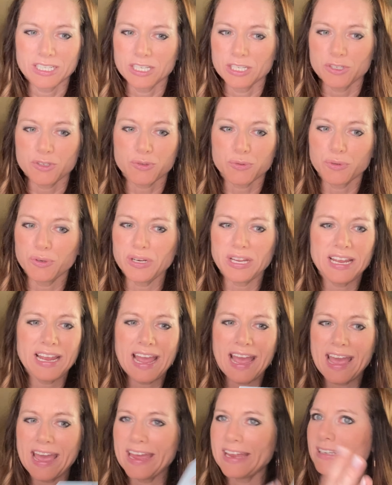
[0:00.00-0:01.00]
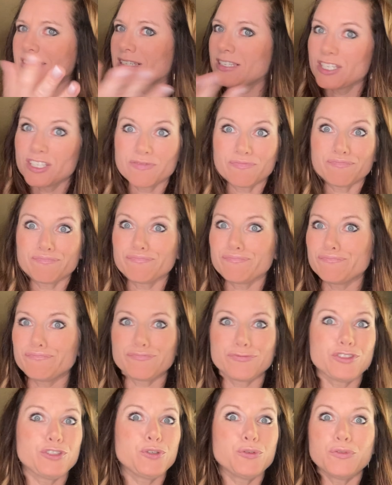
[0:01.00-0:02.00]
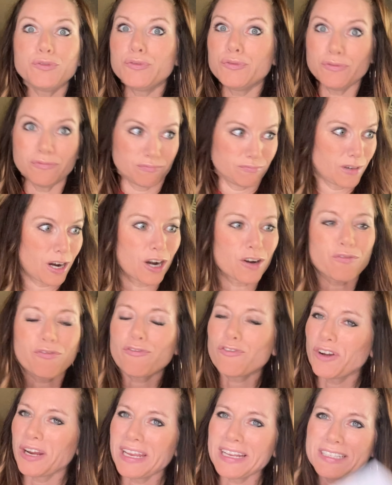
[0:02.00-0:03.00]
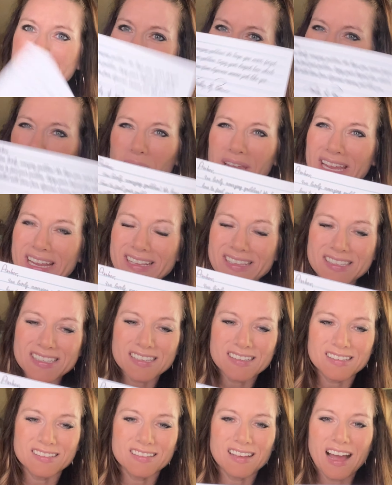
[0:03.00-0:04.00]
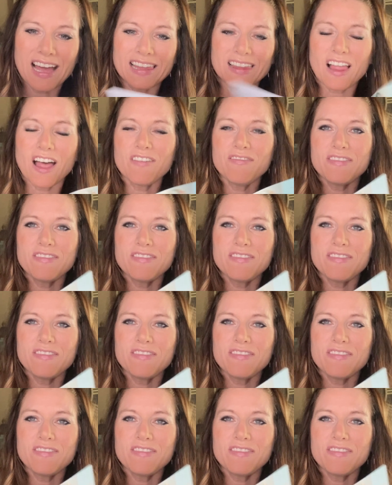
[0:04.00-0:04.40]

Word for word: Trudy and you are freaking sweet. I love